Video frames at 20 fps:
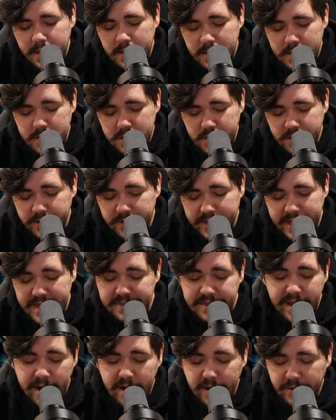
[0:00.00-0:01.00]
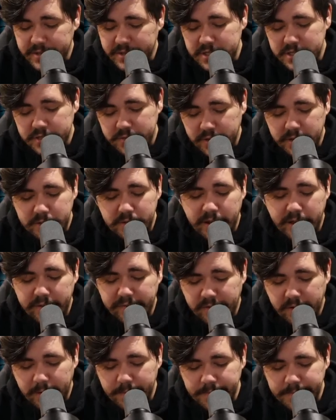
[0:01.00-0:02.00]
you get there and this is what you're looking
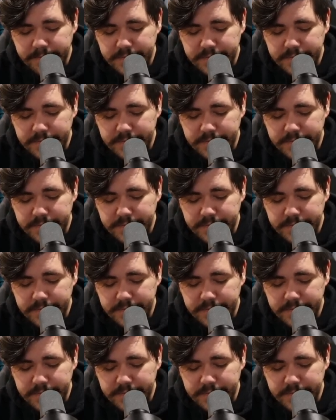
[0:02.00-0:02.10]
for.